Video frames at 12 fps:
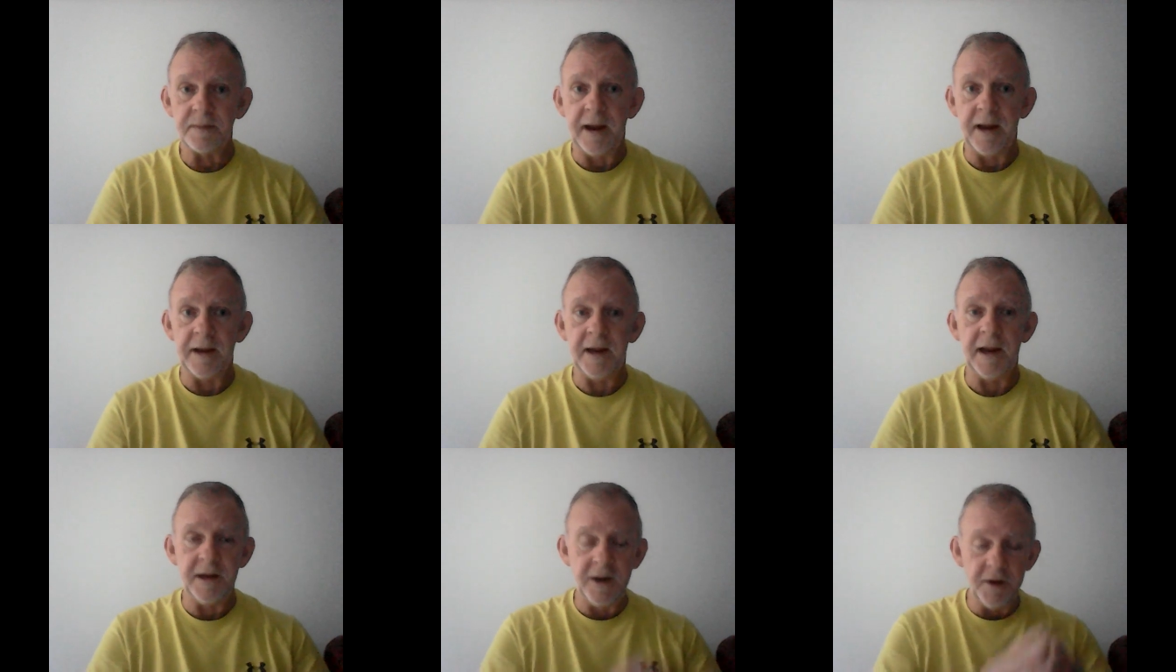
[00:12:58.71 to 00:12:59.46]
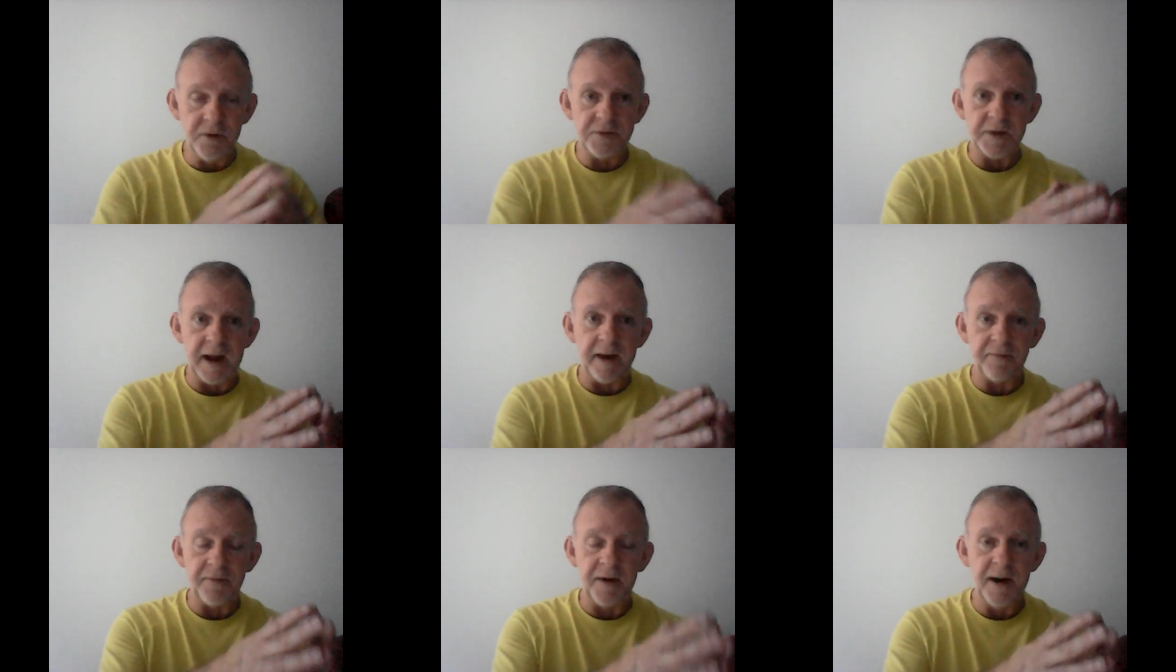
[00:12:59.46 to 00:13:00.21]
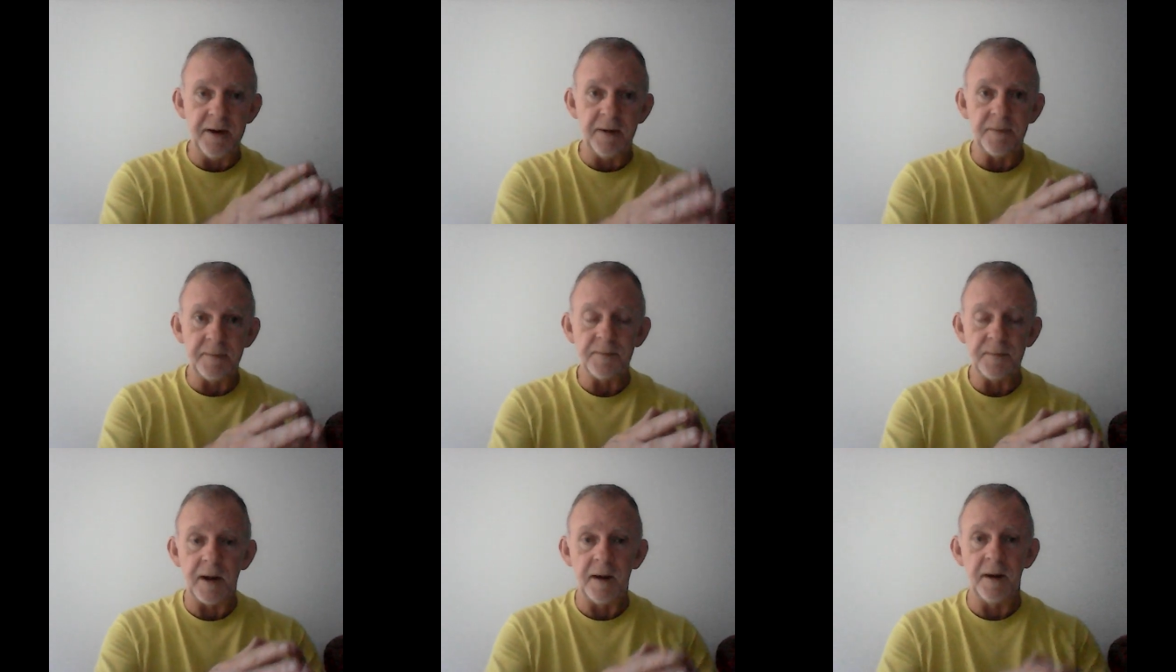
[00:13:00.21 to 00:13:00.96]
And he used that fear,
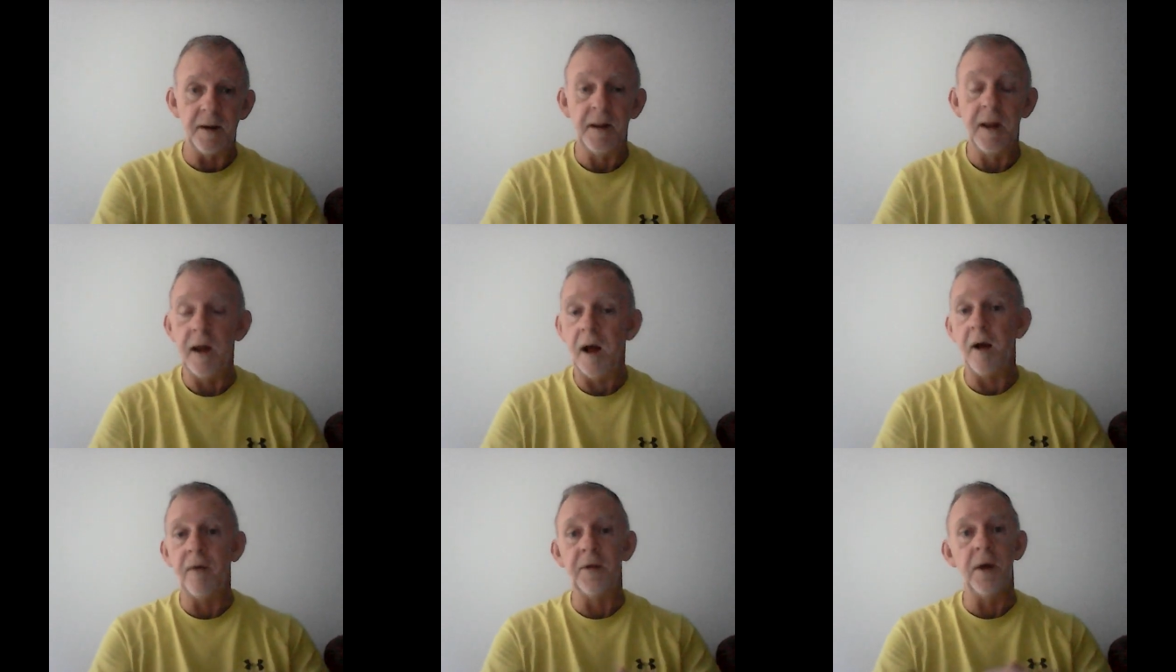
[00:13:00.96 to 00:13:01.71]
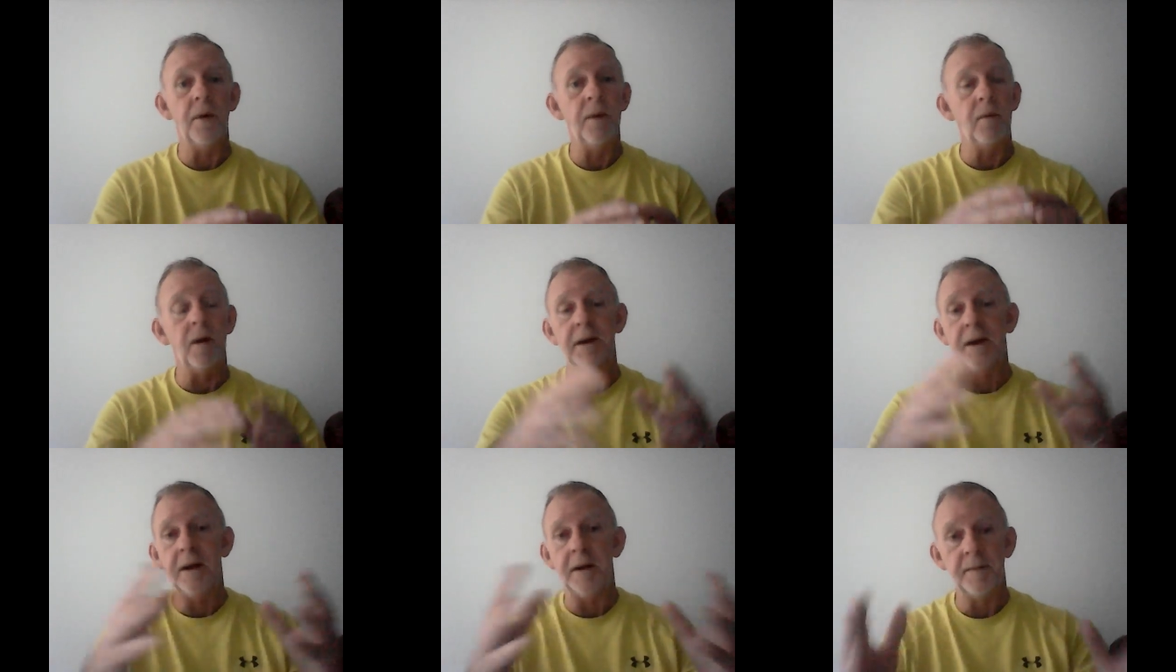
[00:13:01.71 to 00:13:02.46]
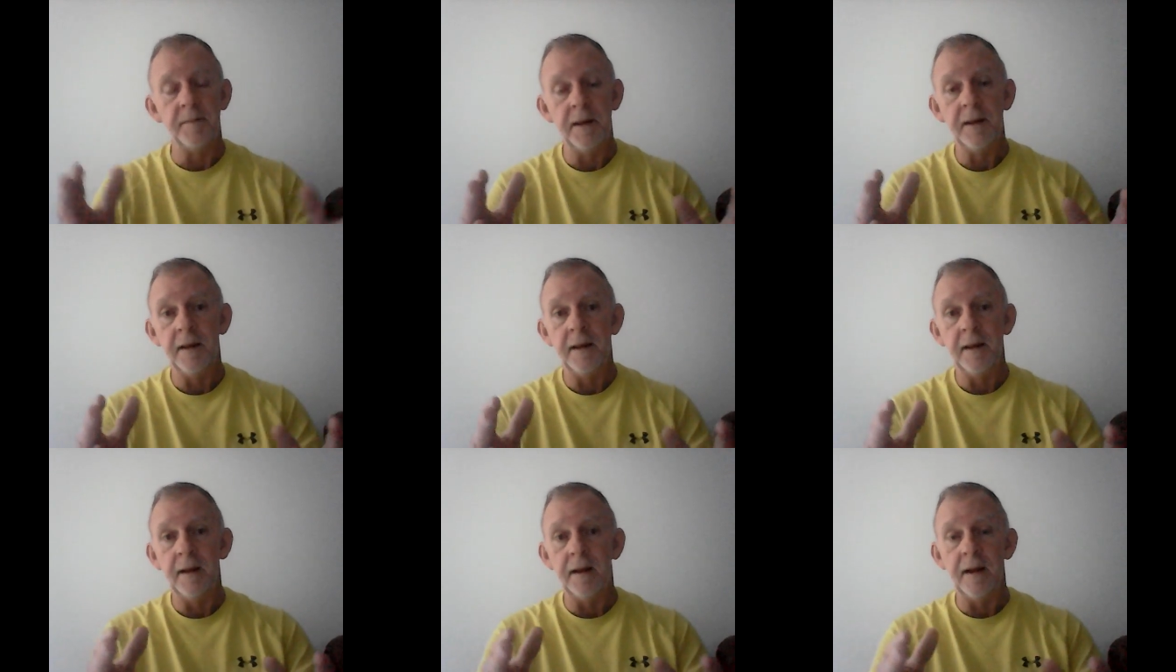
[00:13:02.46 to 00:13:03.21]
uh, although it wasn't a
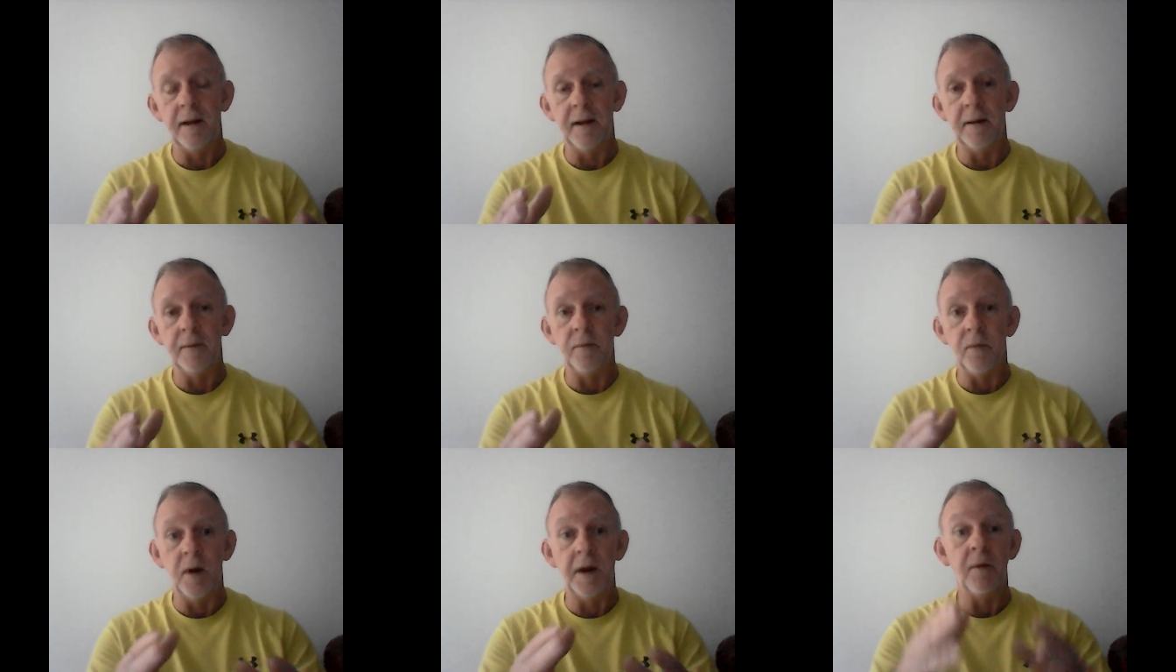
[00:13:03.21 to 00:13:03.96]
uh, wasn't